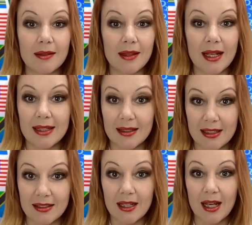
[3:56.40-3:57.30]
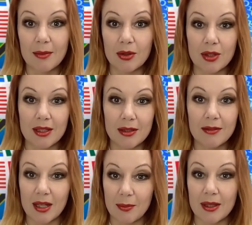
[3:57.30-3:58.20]
And in this time, you can
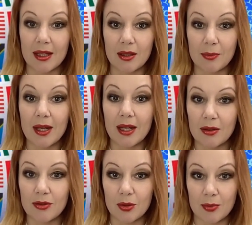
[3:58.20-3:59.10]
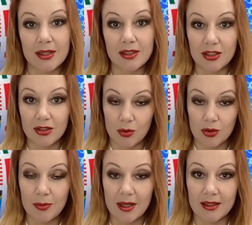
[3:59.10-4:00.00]
develop another part of your business or
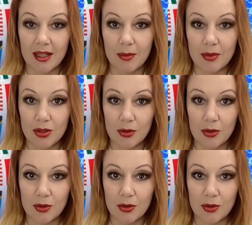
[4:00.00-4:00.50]
spend time with your